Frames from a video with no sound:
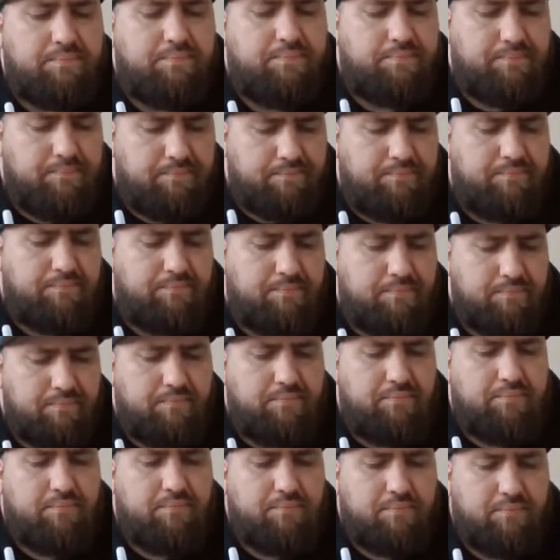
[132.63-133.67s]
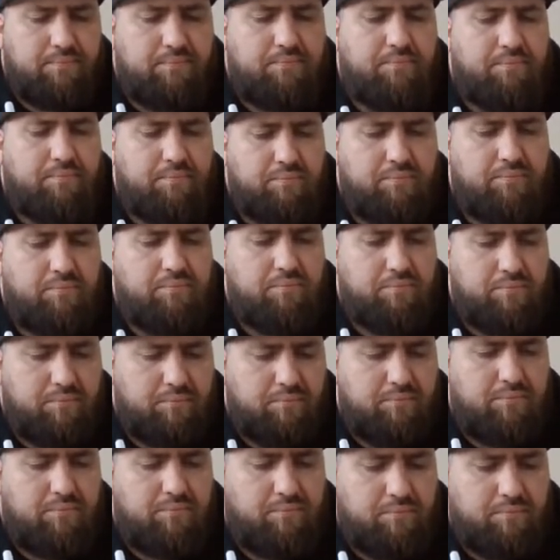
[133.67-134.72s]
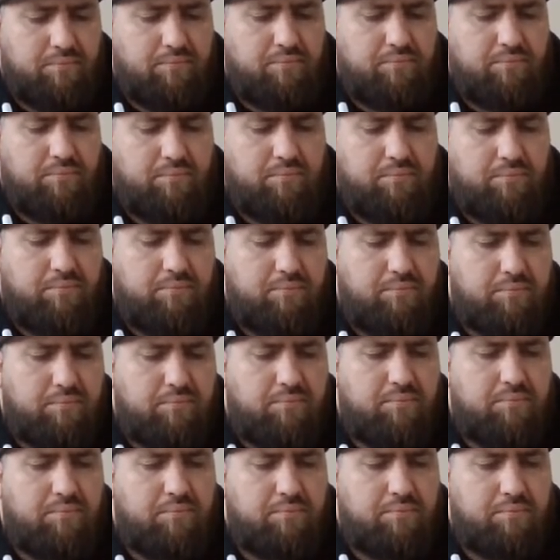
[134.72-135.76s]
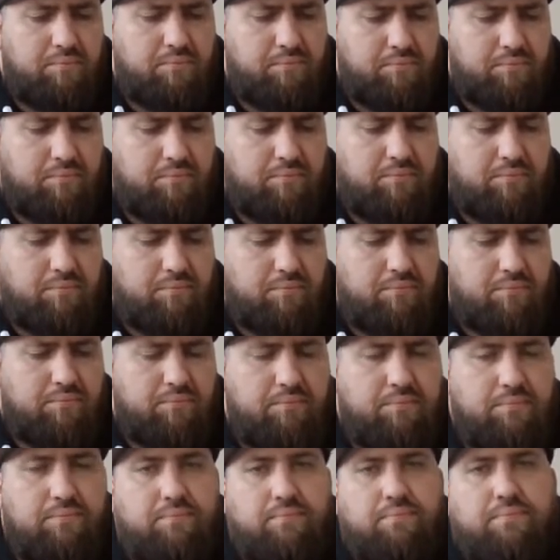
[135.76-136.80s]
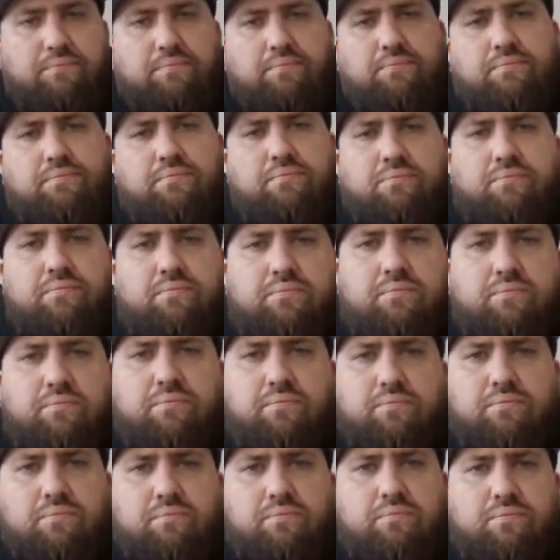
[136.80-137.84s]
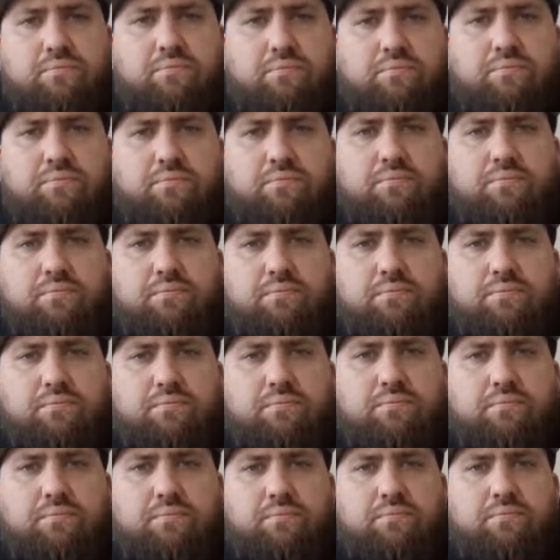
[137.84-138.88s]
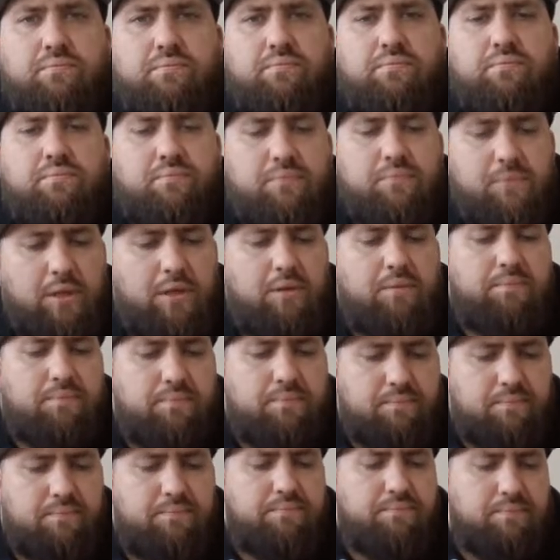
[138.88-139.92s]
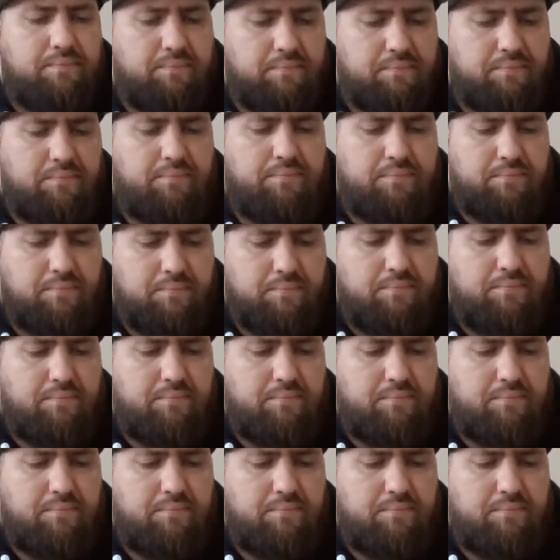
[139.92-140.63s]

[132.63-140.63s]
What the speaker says: (not speaking)